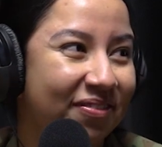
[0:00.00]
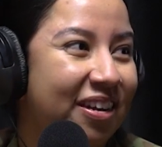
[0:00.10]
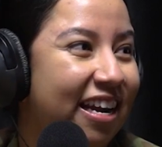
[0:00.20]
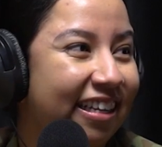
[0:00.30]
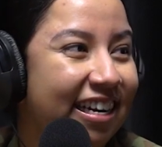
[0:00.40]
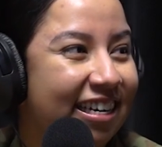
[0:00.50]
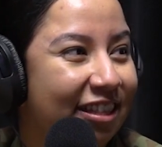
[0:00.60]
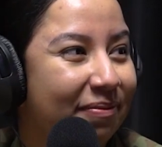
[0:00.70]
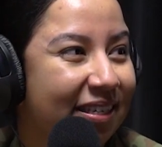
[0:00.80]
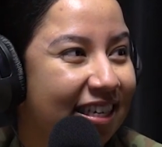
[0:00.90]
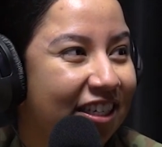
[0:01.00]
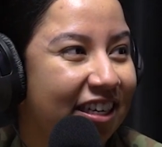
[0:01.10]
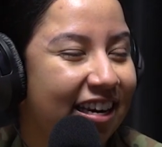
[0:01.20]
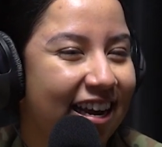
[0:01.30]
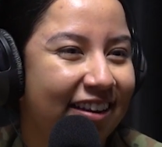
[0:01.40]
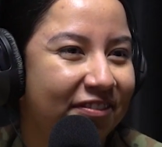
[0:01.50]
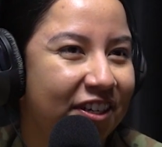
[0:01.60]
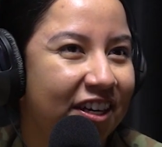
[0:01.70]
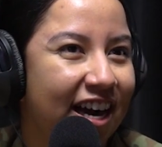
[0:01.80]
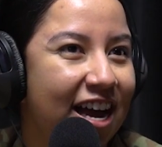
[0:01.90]
when I landed the position
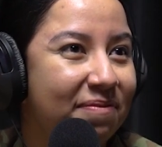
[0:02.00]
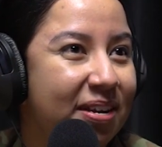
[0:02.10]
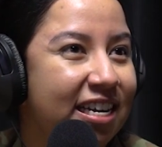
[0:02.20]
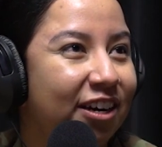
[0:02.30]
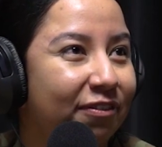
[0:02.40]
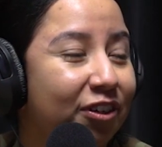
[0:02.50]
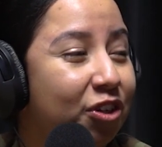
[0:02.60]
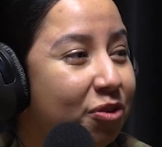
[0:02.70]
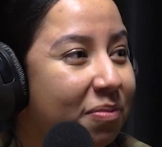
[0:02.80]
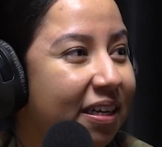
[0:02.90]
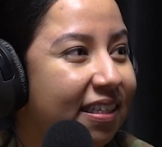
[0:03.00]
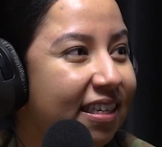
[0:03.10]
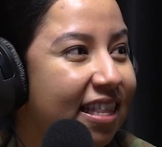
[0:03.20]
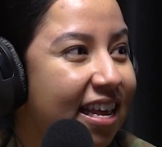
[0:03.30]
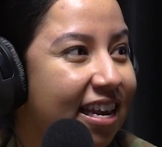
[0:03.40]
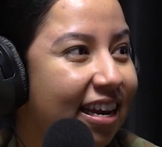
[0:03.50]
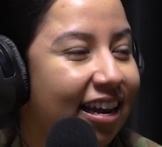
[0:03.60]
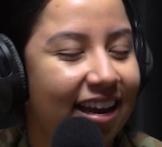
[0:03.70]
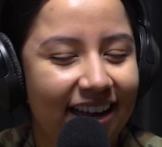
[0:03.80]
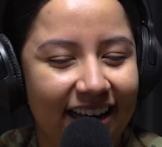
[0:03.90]
after I've been here for 2 months. And then
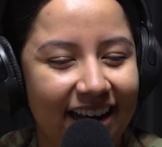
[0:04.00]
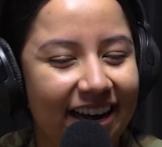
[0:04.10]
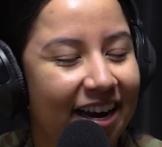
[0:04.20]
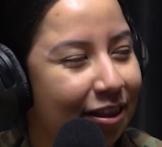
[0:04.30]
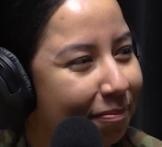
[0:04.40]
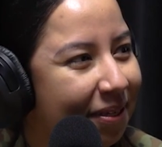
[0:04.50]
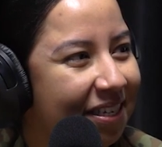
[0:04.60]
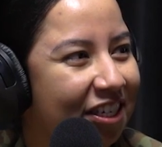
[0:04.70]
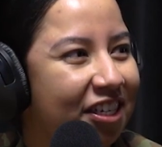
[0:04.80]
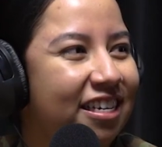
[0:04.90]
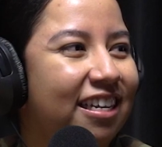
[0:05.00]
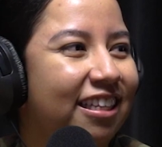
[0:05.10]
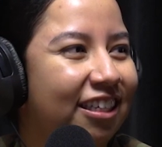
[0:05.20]
I got the position at the